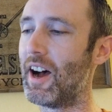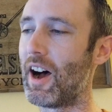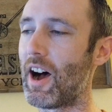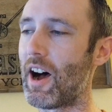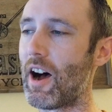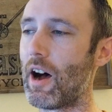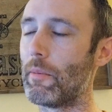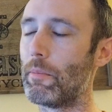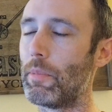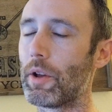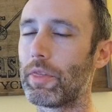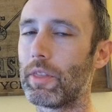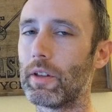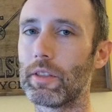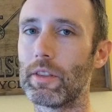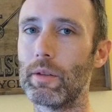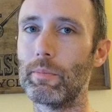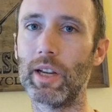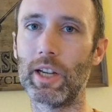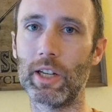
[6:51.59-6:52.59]
But
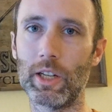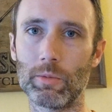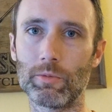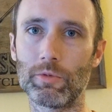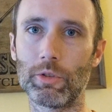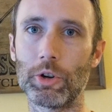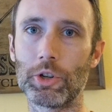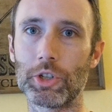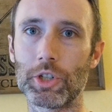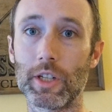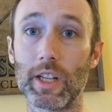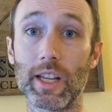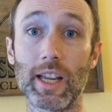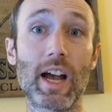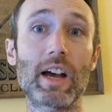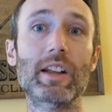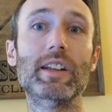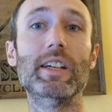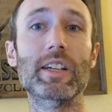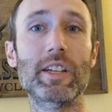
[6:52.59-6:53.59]
the medium version,
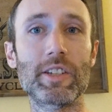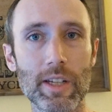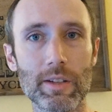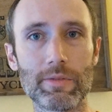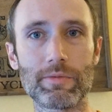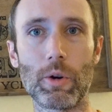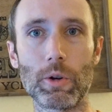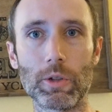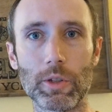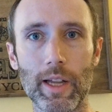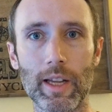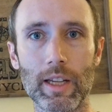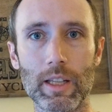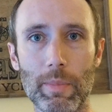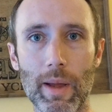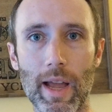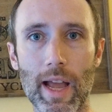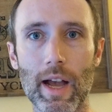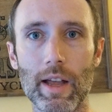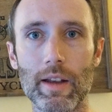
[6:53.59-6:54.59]
again, is a
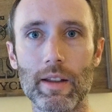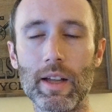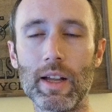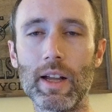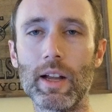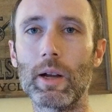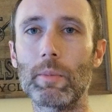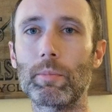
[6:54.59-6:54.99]
full-length pad,